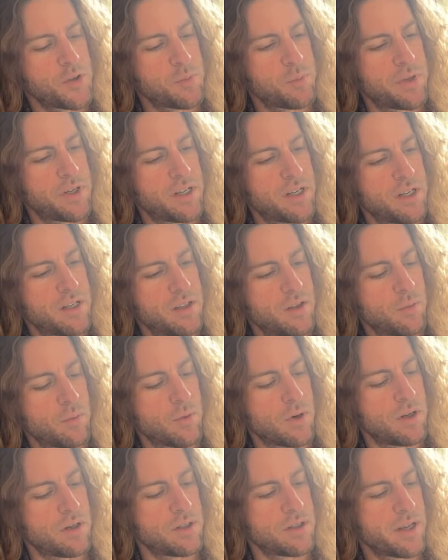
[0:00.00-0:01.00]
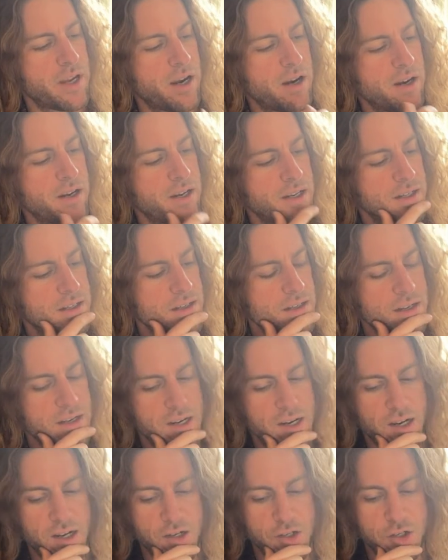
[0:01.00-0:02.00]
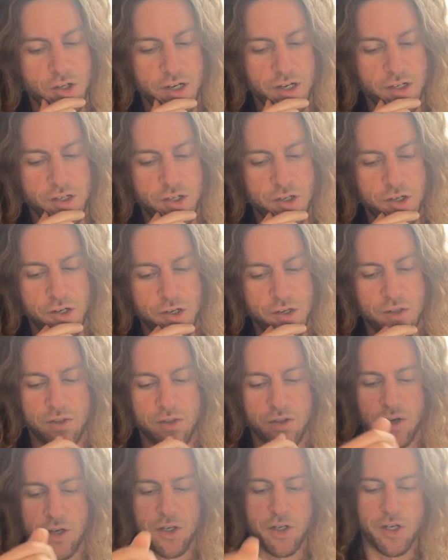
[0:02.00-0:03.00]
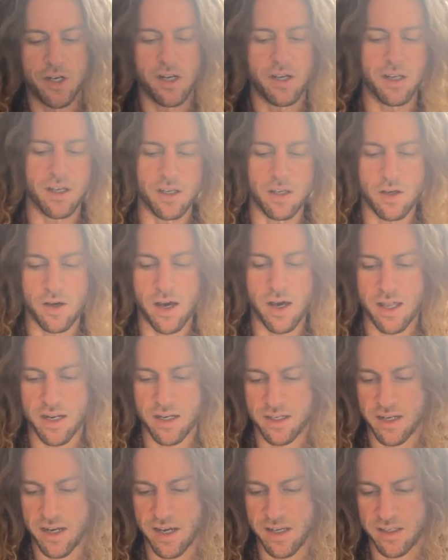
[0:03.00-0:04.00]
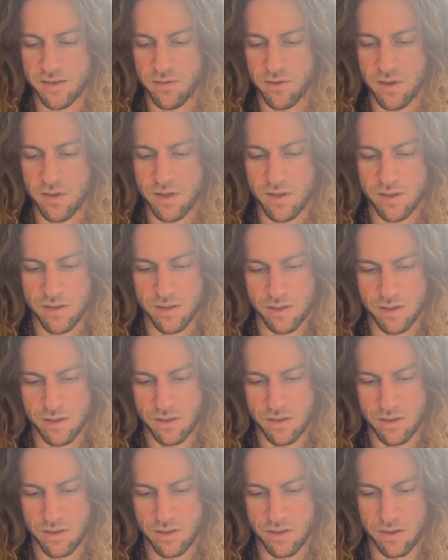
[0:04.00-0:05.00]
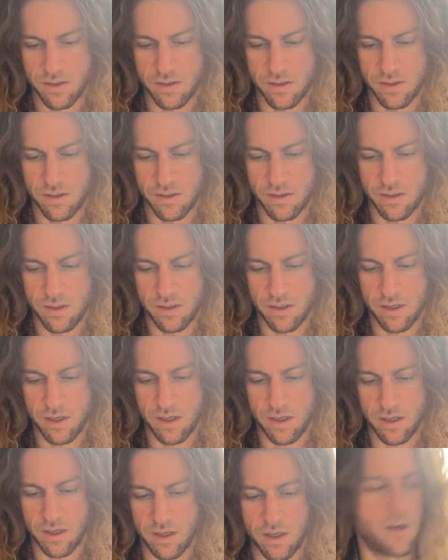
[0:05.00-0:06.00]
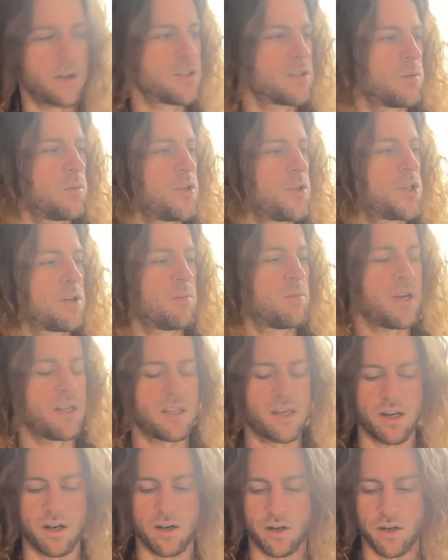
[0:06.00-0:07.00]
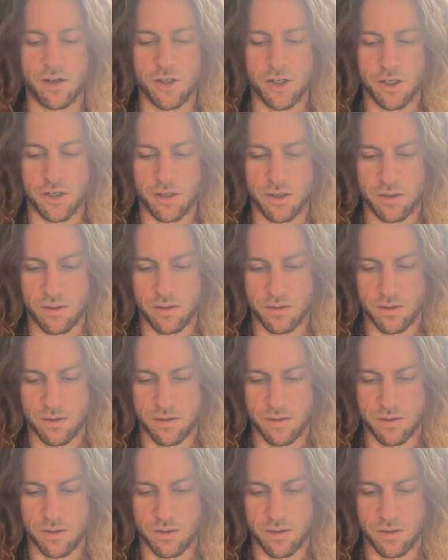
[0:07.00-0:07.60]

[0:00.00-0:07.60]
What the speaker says: but in the wrong area. I'll try and show you the screenshot. Can you add a task for this? And also we should make that urgent too.